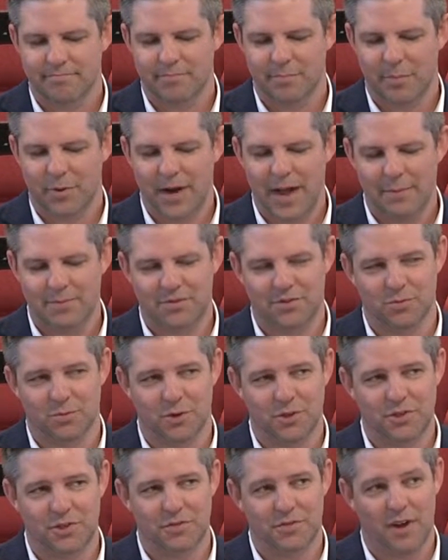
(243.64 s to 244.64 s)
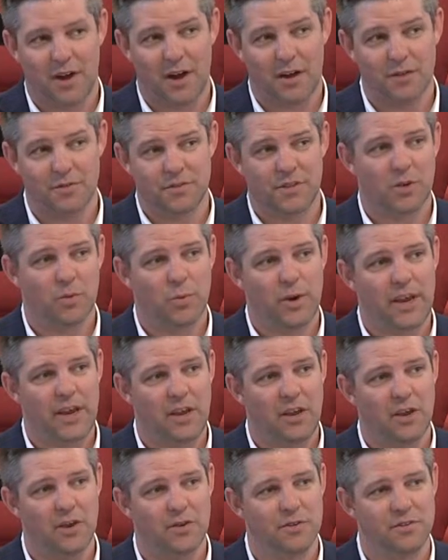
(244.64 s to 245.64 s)
Perhaps the worst of all is that we
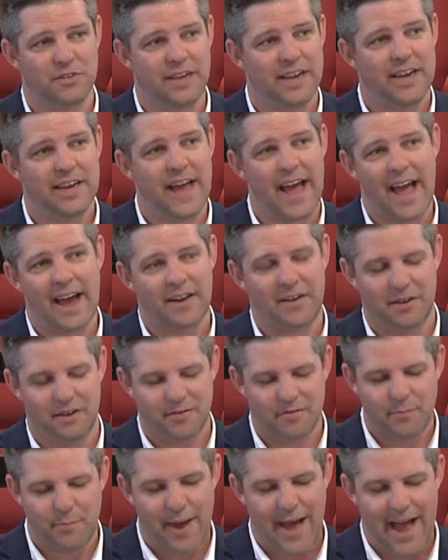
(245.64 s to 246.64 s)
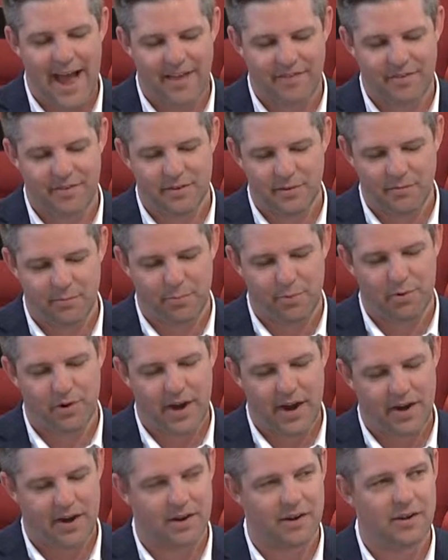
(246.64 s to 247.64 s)
use inactive, passive
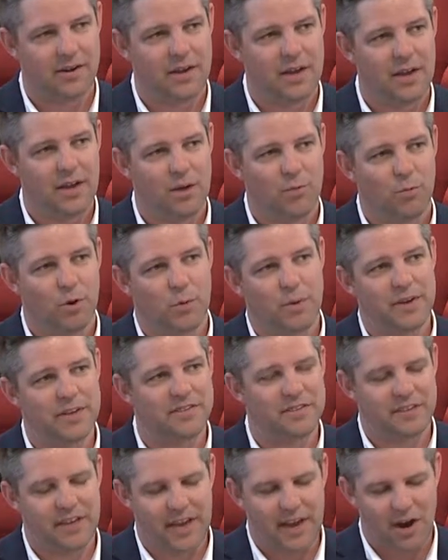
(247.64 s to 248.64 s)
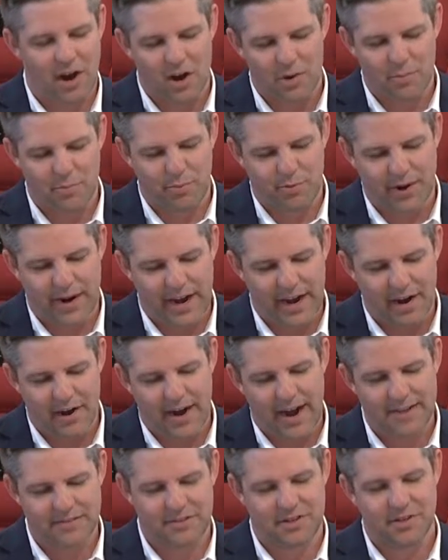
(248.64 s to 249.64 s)
prayer, where we see our prayer
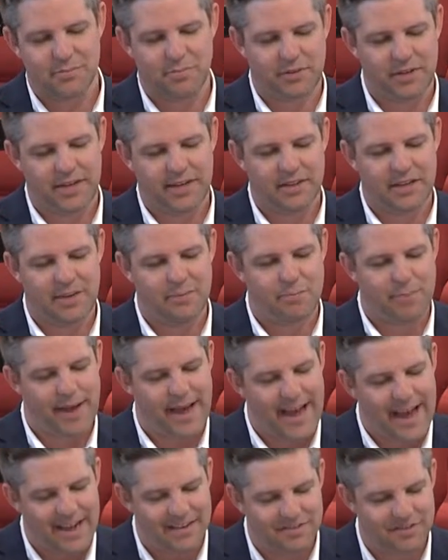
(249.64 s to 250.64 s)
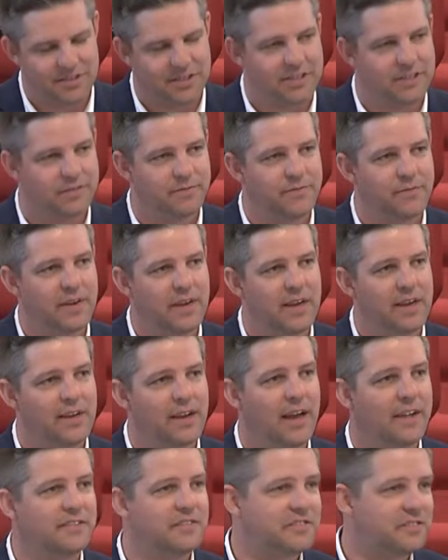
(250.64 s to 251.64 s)
as completely passive
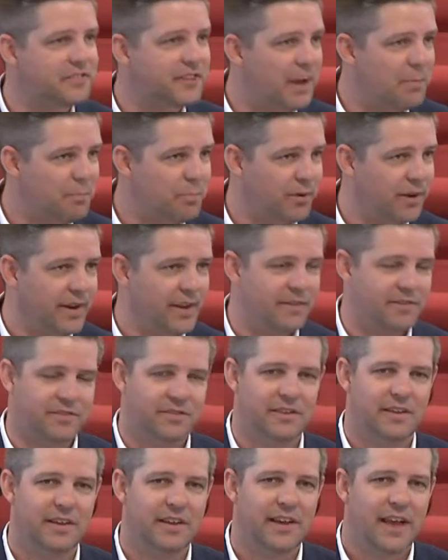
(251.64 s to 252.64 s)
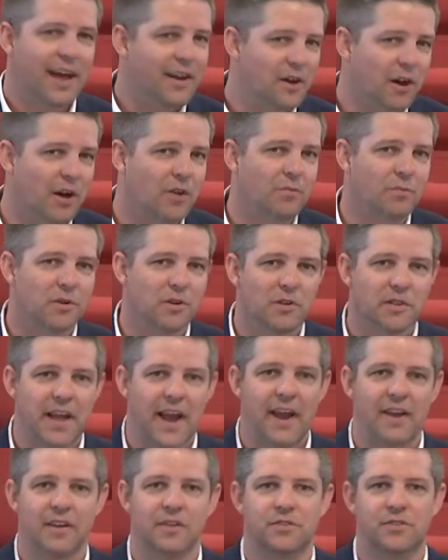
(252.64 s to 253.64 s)
and separate and
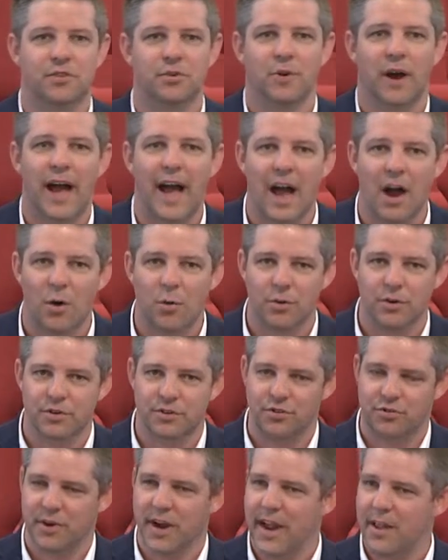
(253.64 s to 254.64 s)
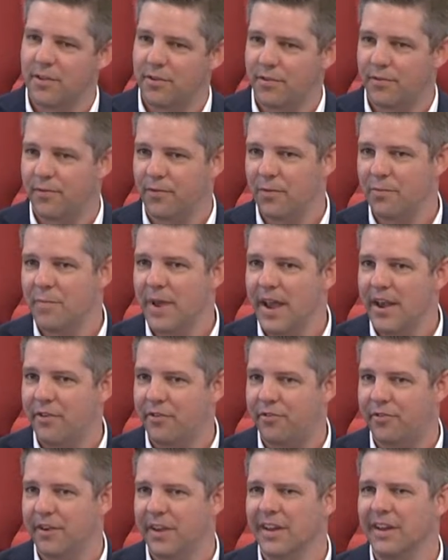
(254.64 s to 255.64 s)
unrelated to our
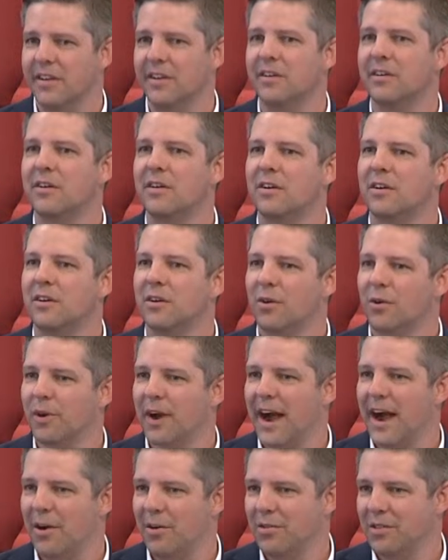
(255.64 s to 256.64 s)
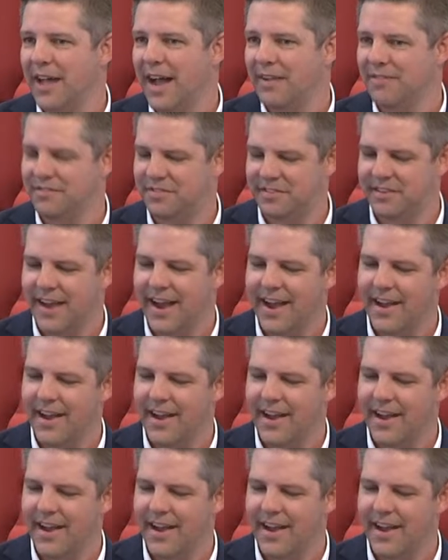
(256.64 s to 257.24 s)
transformation or our lifestyle.